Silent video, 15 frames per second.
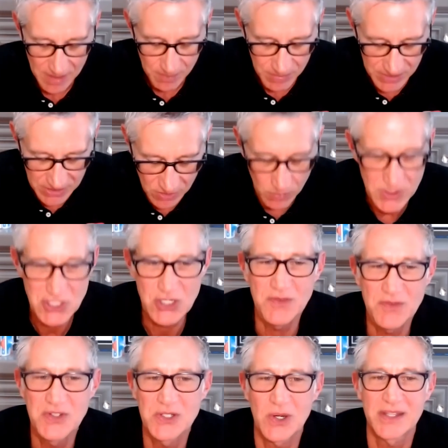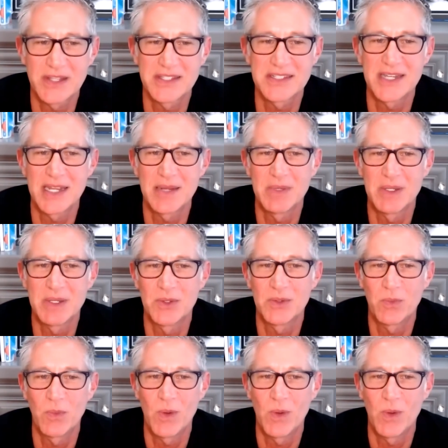But we should have started the segment with